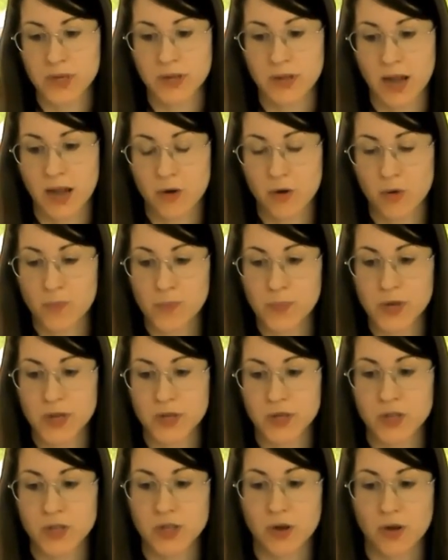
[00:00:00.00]

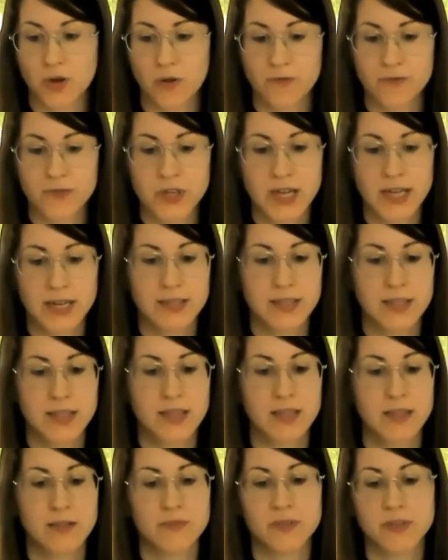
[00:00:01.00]
accomplish
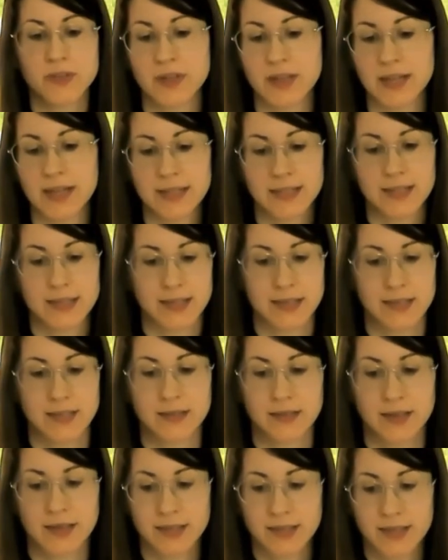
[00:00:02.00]
objectives,
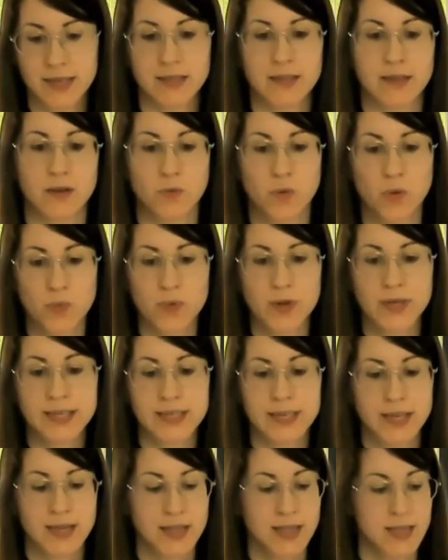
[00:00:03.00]
etc., etc. We will
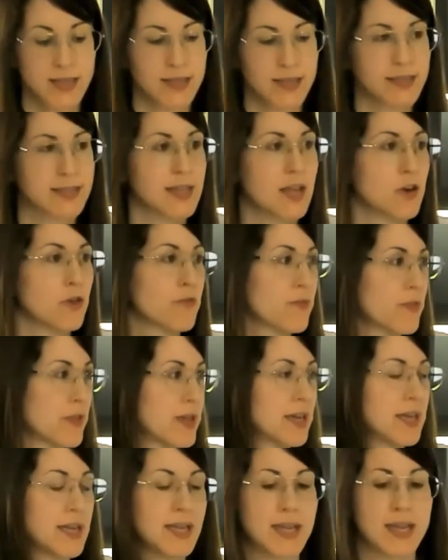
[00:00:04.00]
see some of
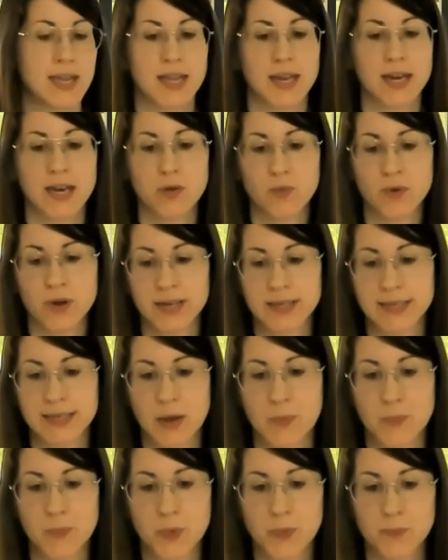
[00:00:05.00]
them in our
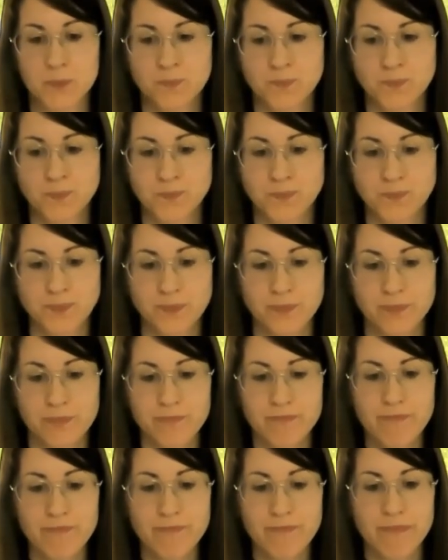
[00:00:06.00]
example.
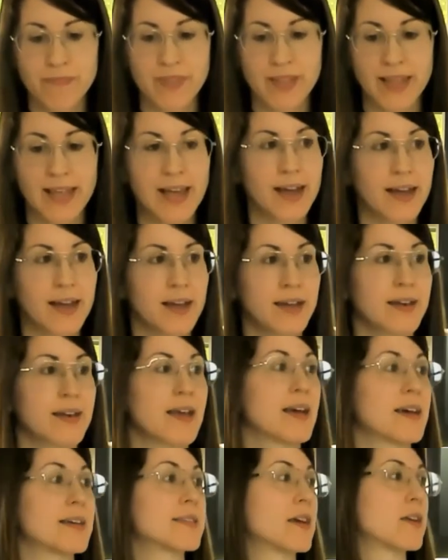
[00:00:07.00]
And
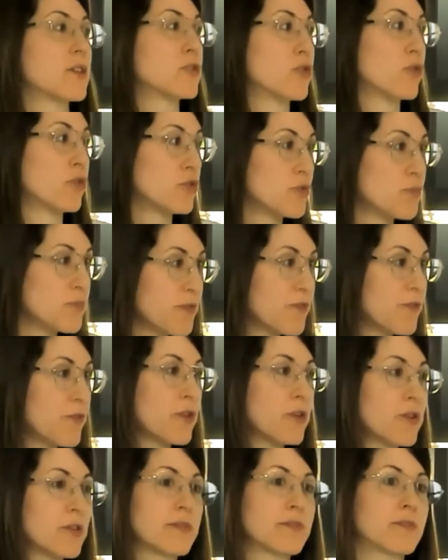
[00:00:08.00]
as I told you
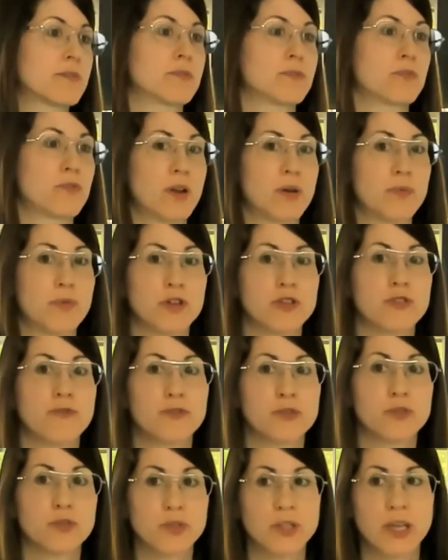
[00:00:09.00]
before, collaboration
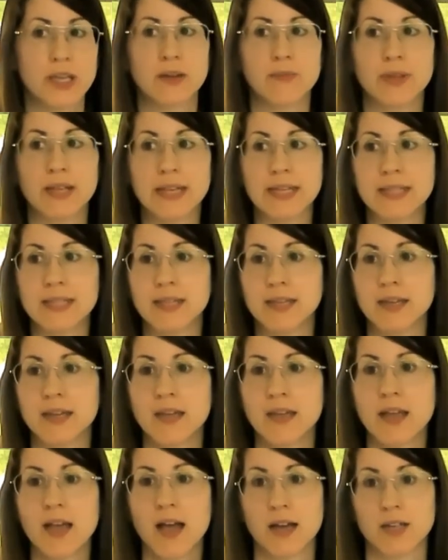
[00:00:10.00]
for sustainability
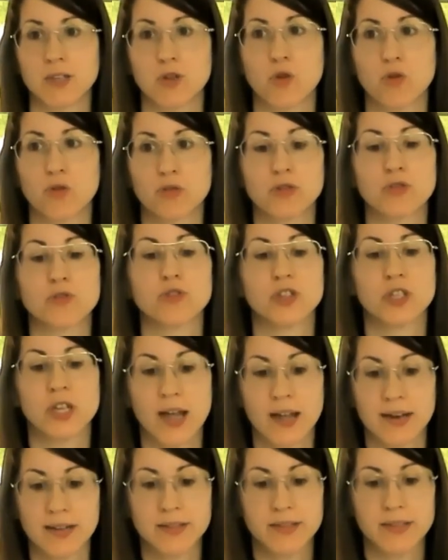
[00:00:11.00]
has also
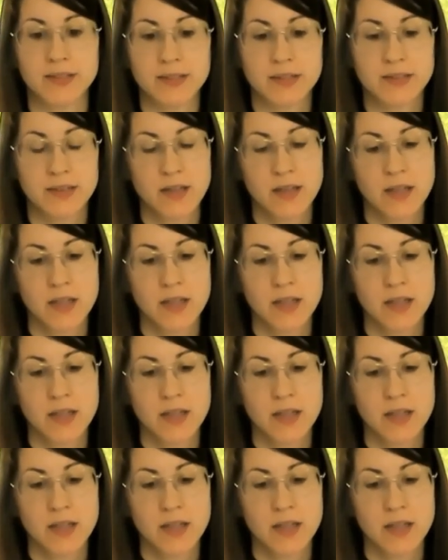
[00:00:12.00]
challenges.